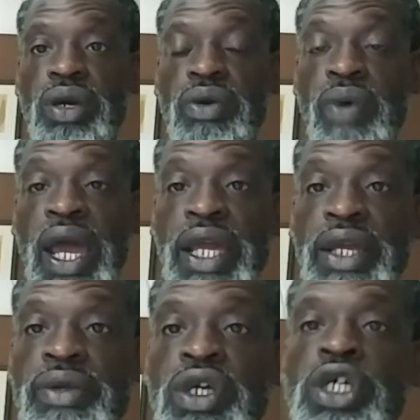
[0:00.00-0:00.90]
Right?
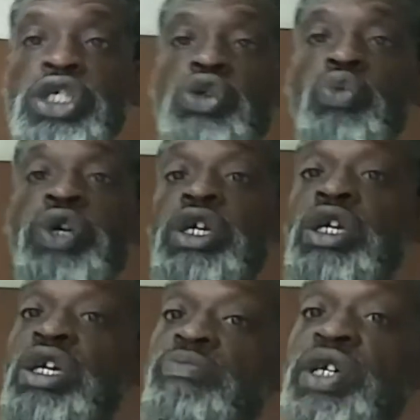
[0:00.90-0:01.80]
So we
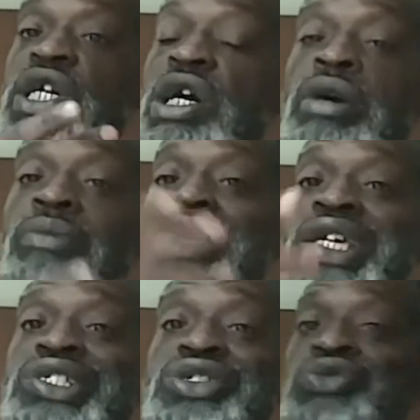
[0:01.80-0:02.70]
become
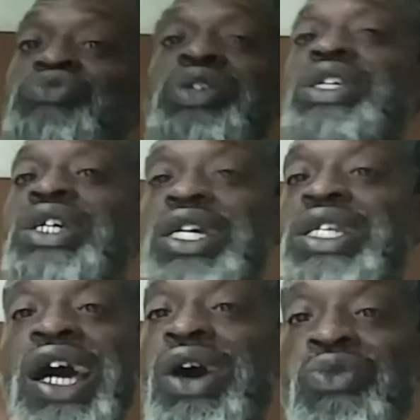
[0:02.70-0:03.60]
in tune. We
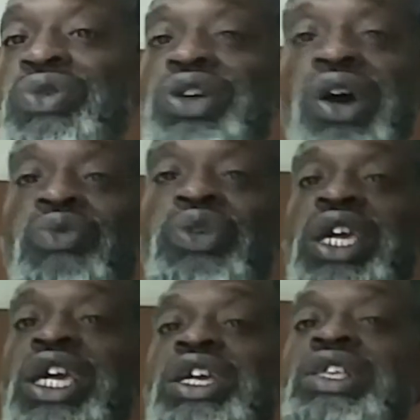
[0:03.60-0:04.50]
not only are we
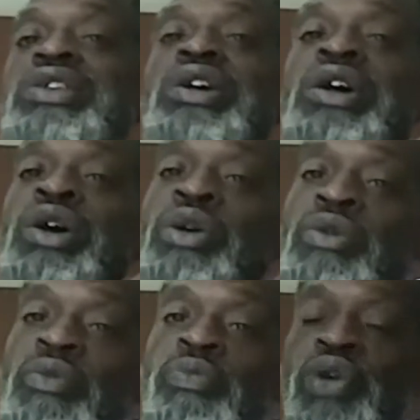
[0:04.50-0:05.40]
eating
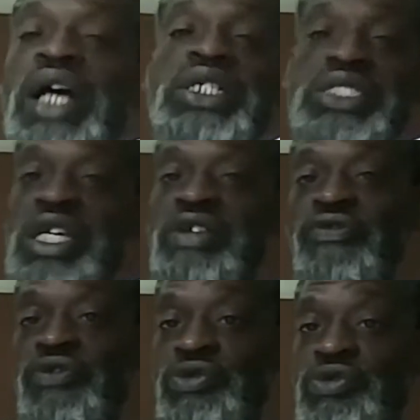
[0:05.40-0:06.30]
processed
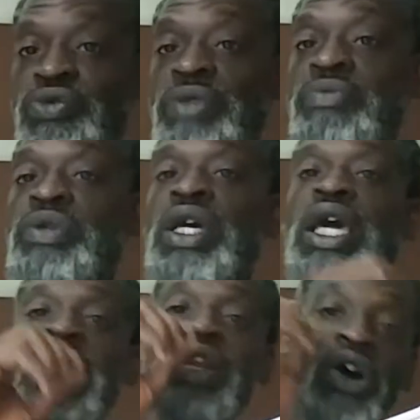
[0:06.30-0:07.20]
food and,
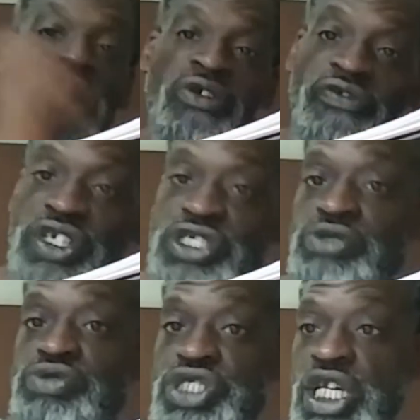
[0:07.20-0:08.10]
and
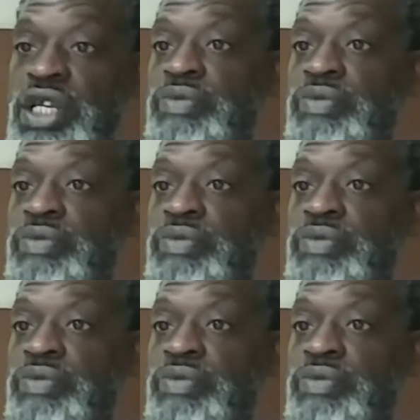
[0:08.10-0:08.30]
artificial shit,